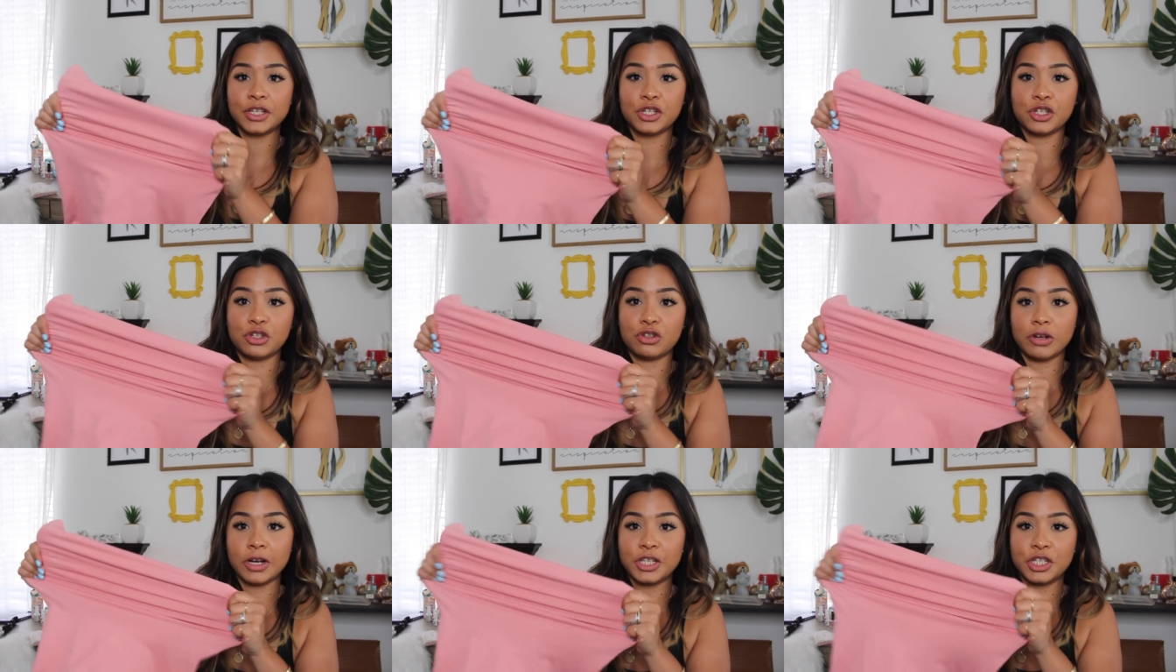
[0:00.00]
and
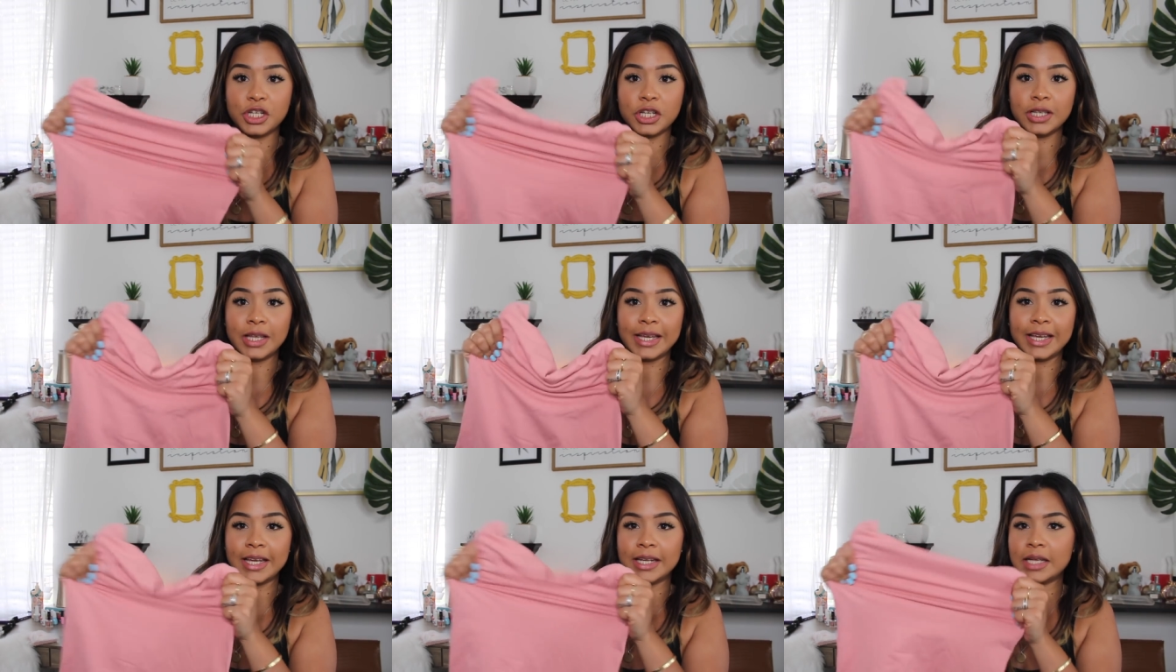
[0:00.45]

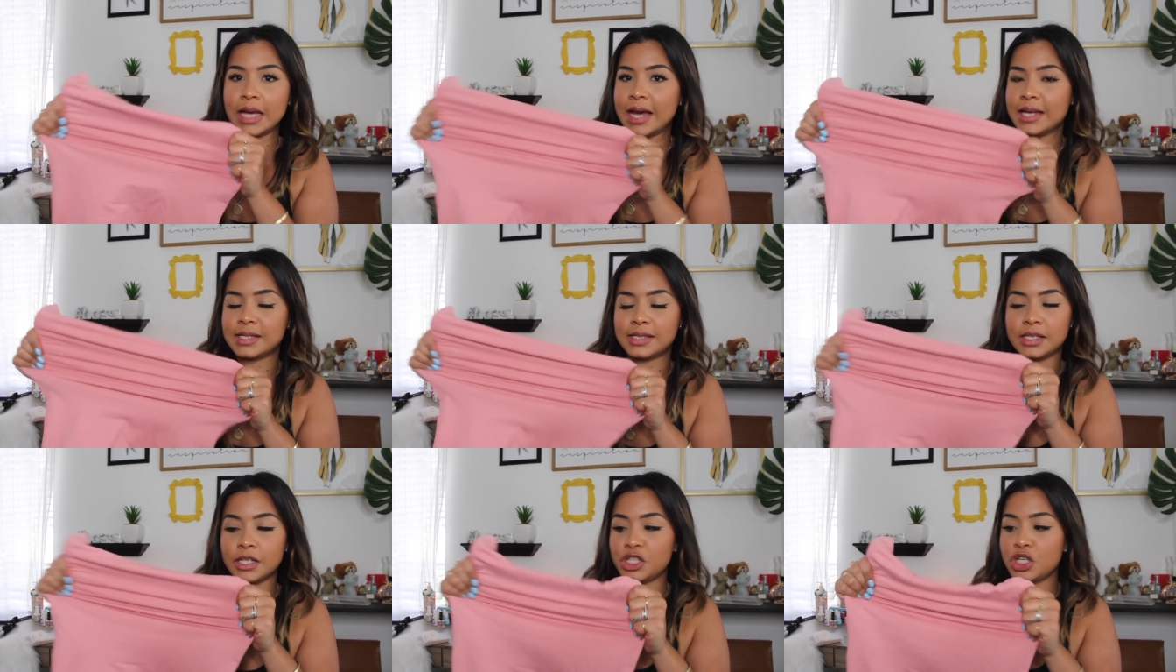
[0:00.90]
stretchy. Like, it
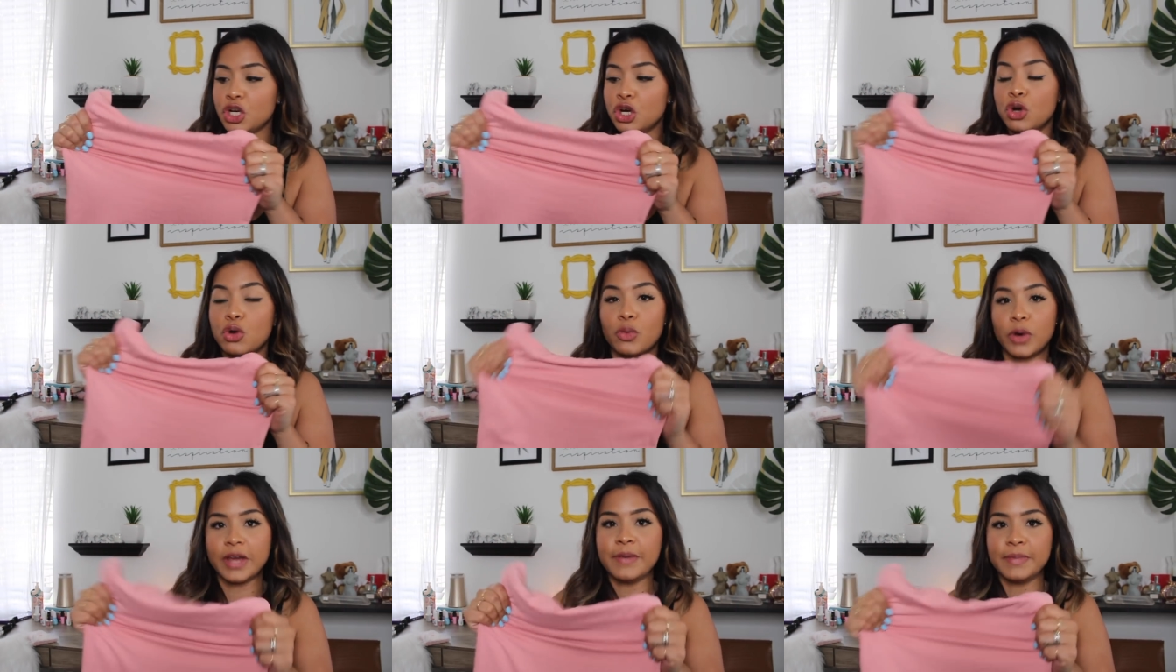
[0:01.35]
has such a
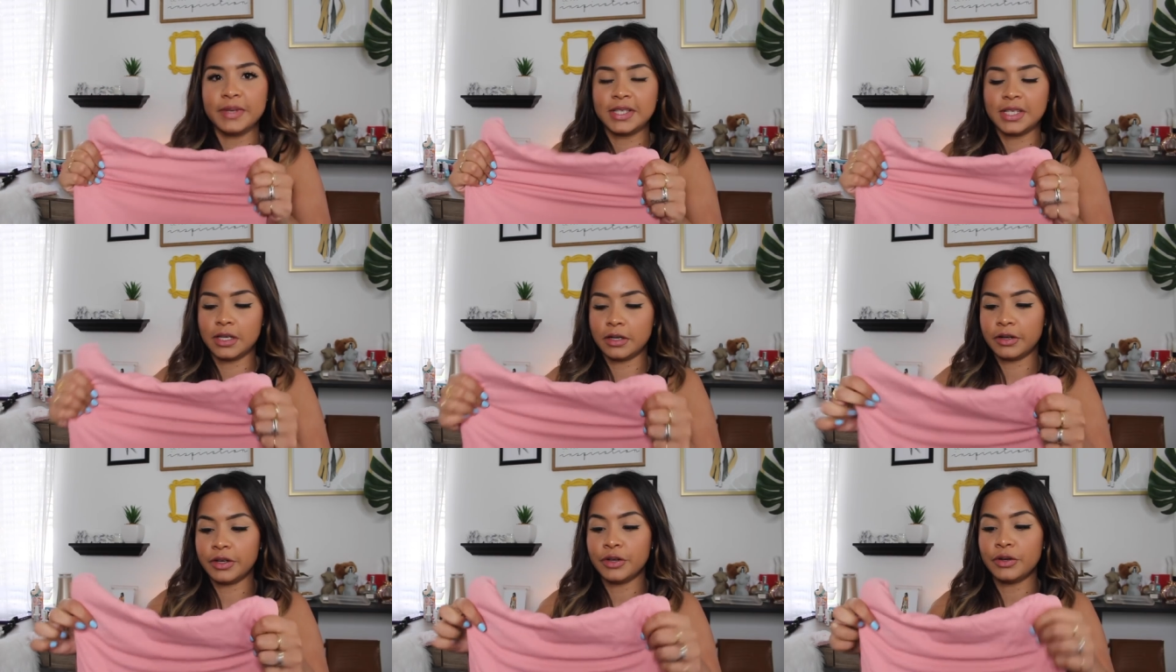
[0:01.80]
great
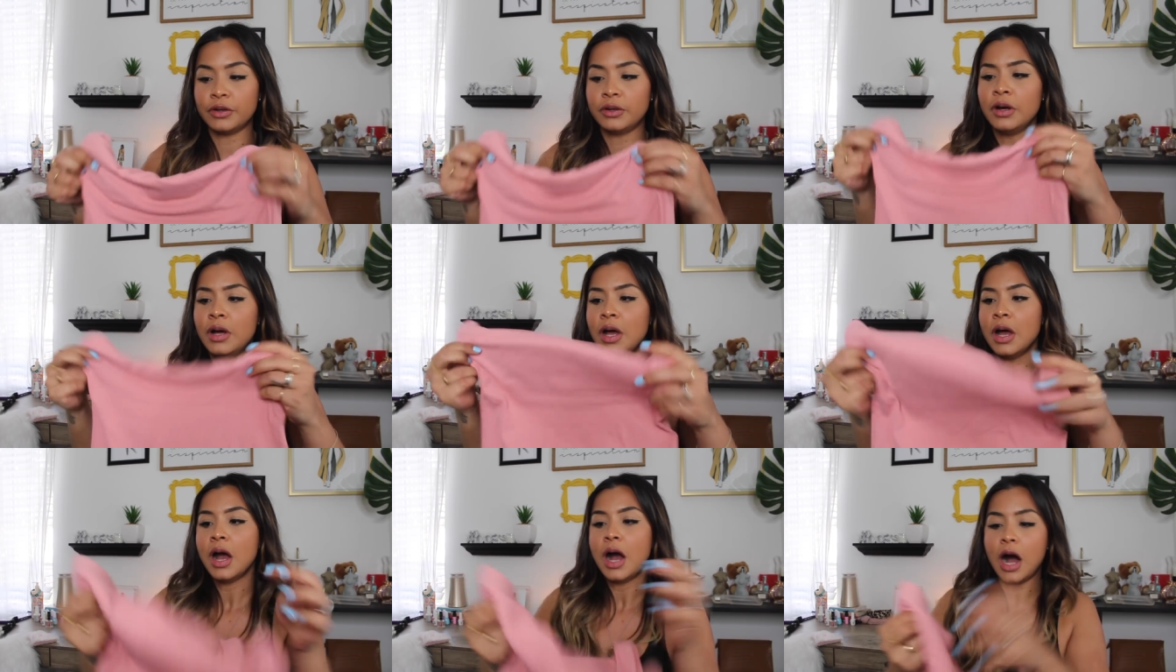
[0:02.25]

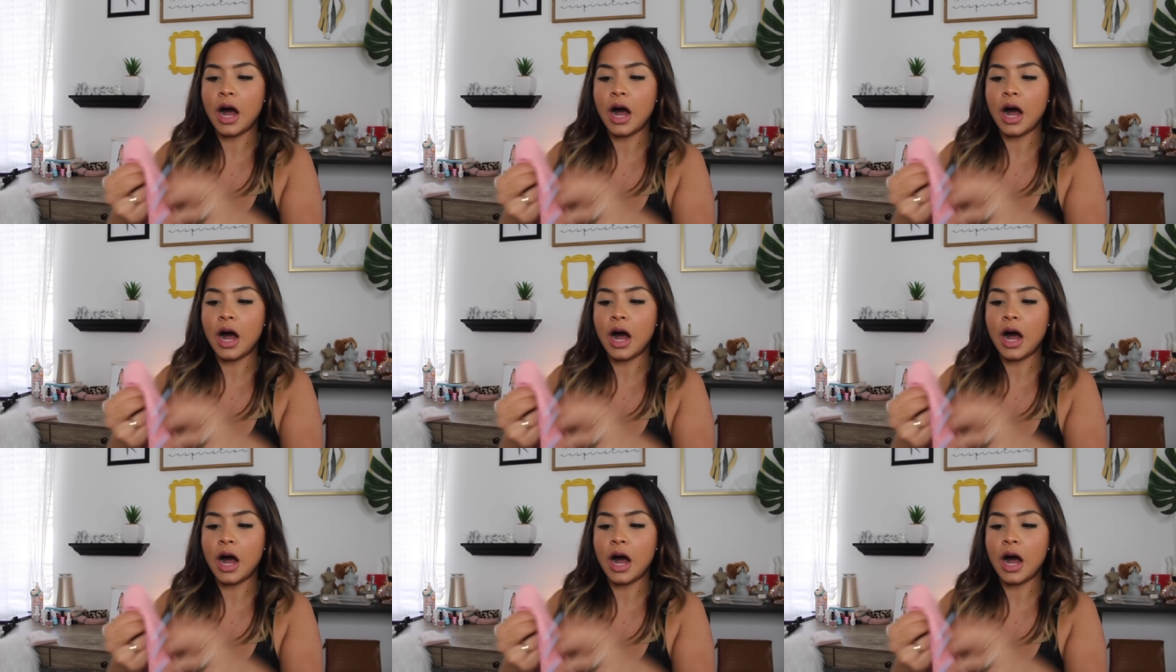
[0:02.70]
material.